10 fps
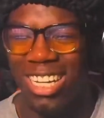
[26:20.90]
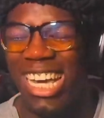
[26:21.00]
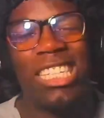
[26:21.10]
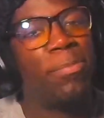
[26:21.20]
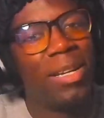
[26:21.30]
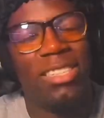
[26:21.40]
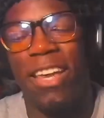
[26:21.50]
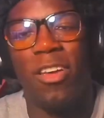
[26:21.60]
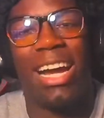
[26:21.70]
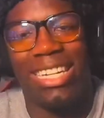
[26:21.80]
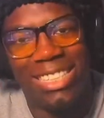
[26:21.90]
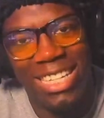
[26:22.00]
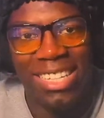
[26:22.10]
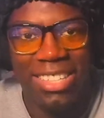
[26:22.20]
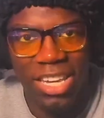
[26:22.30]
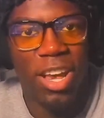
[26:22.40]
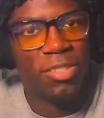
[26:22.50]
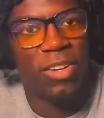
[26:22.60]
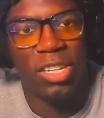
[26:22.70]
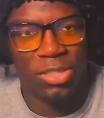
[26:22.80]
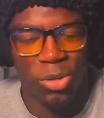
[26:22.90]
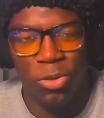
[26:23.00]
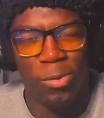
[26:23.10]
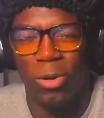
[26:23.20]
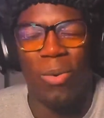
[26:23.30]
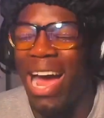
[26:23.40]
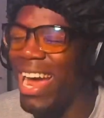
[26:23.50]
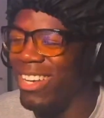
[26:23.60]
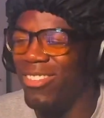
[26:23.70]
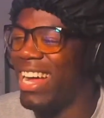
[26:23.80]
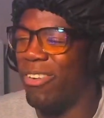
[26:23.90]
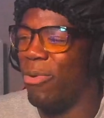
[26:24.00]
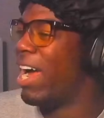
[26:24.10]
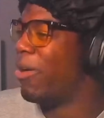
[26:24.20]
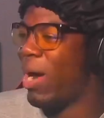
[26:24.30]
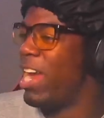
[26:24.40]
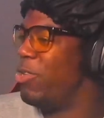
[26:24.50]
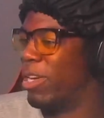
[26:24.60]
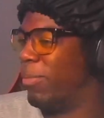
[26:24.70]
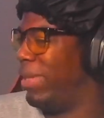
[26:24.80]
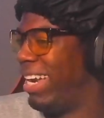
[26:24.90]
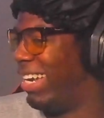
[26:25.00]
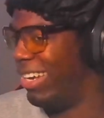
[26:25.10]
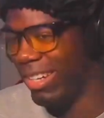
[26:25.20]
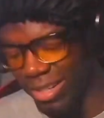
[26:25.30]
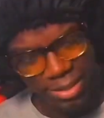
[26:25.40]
Especially if y'all got chicks in y'all's fucking school, bro. Why are you complaining?